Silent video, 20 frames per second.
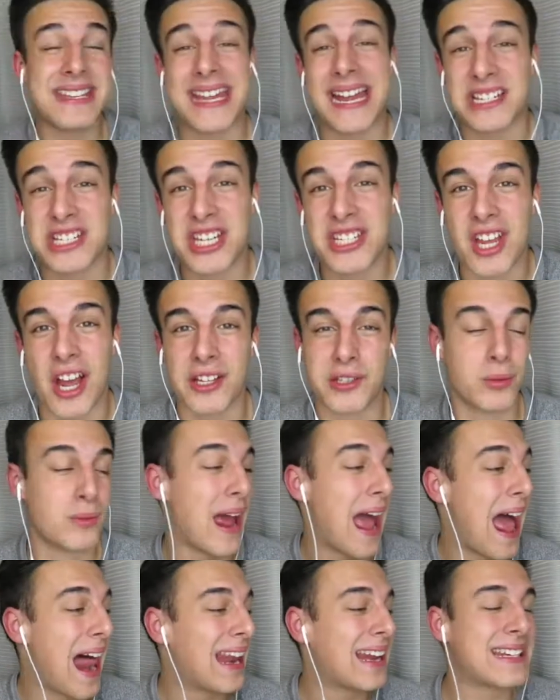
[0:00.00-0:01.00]
it's actually titled
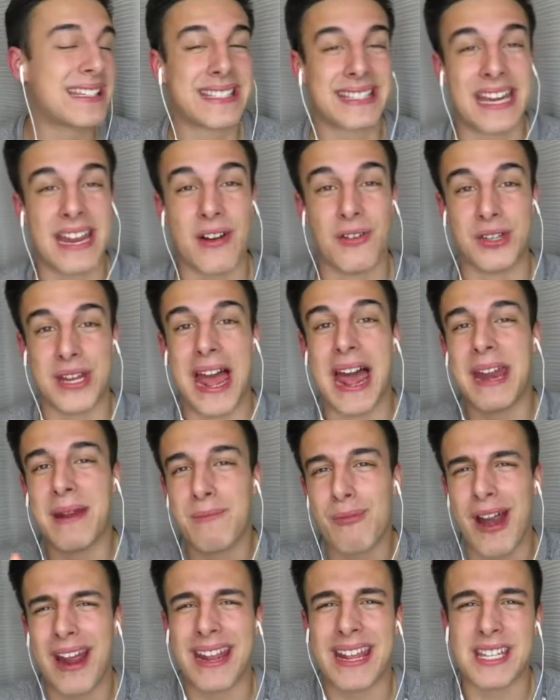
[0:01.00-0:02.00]
Alex Skills and in
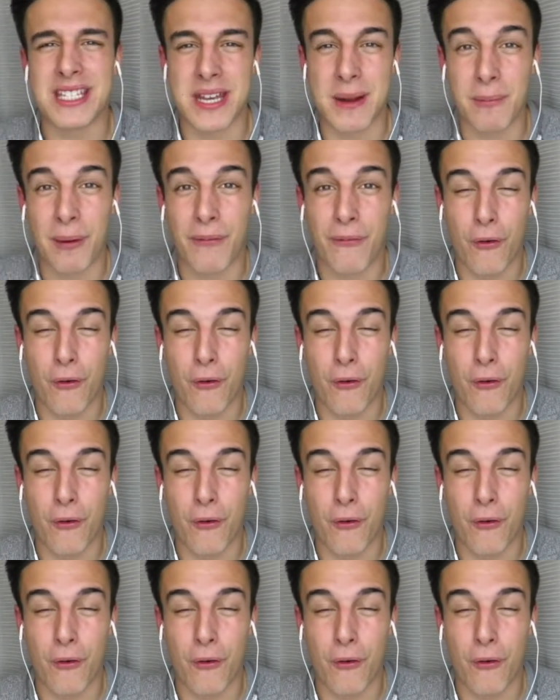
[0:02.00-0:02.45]
brackets number